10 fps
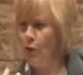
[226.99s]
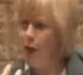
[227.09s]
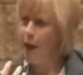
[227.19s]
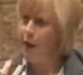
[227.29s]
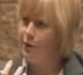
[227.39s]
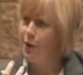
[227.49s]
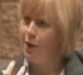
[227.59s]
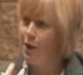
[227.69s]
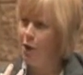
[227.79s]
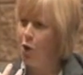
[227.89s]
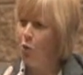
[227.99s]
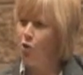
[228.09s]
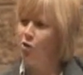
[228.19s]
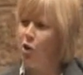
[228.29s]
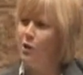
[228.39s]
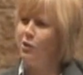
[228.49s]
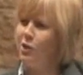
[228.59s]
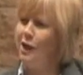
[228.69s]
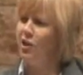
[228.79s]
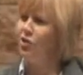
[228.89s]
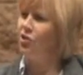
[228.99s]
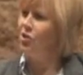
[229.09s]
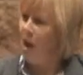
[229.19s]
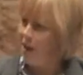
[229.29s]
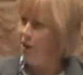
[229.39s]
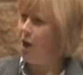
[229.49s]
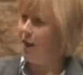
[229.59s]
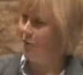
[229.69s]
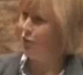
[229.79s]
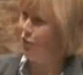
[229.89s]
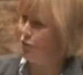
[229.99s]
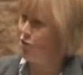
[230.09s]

the head, we're starting to get a stylized